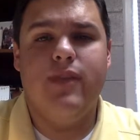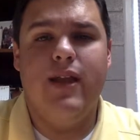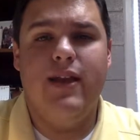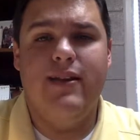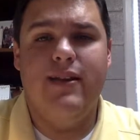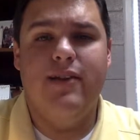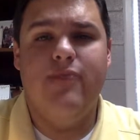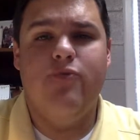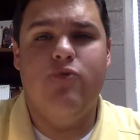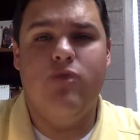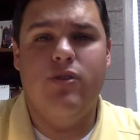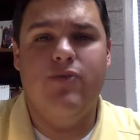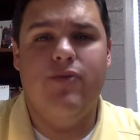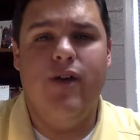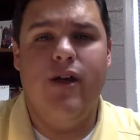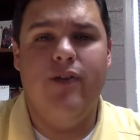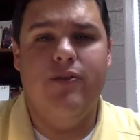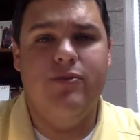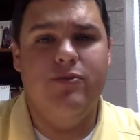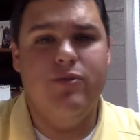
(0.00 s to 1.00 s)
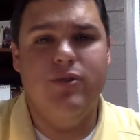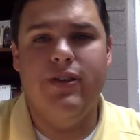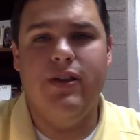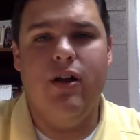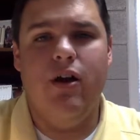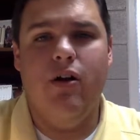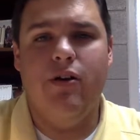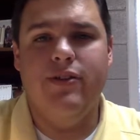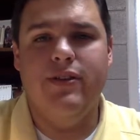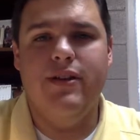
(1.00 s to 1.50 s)
at 9:45, and really
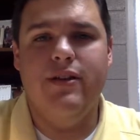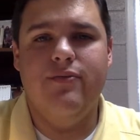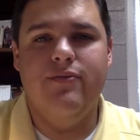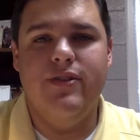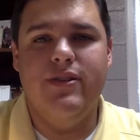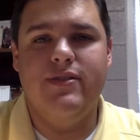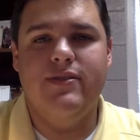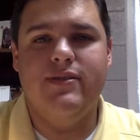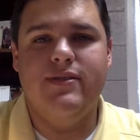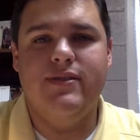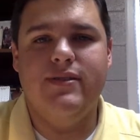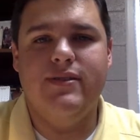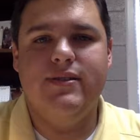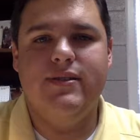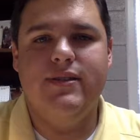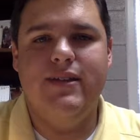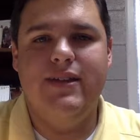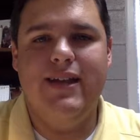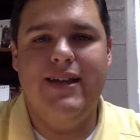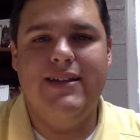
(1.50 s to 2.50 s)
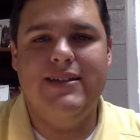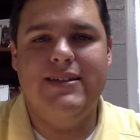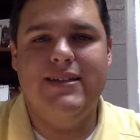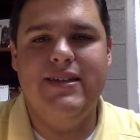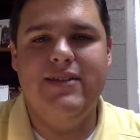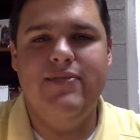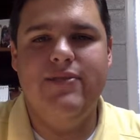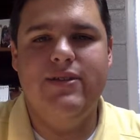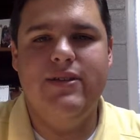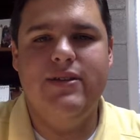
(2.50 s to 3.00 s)
all the events and
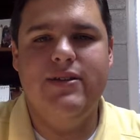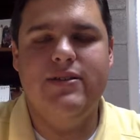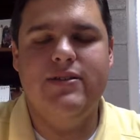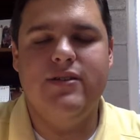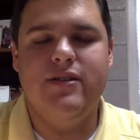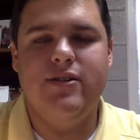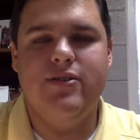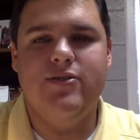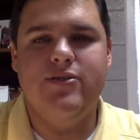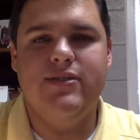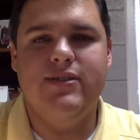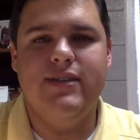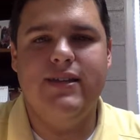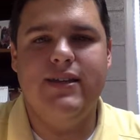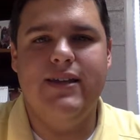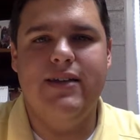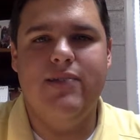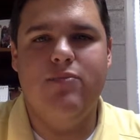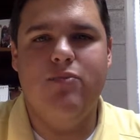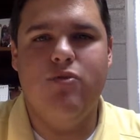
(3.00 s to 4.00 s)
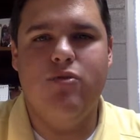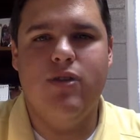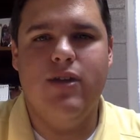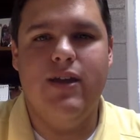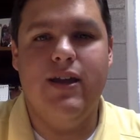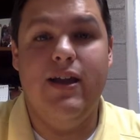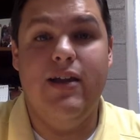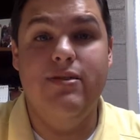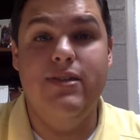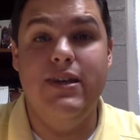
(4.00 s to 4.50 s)
activities on Sunday
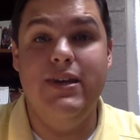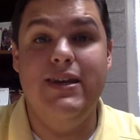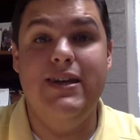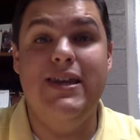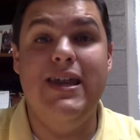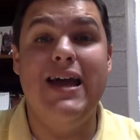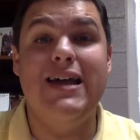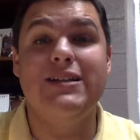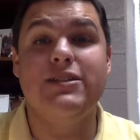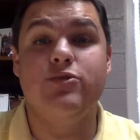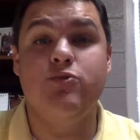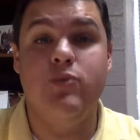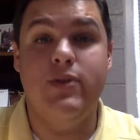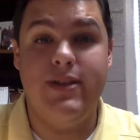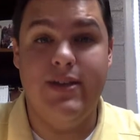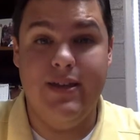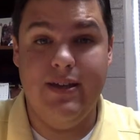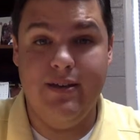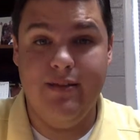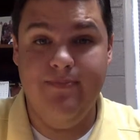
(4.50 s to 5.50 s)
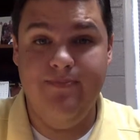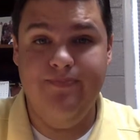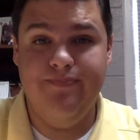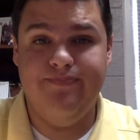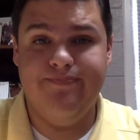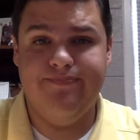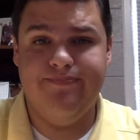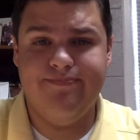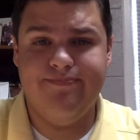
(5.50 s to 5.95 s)
morning. And the next weekend,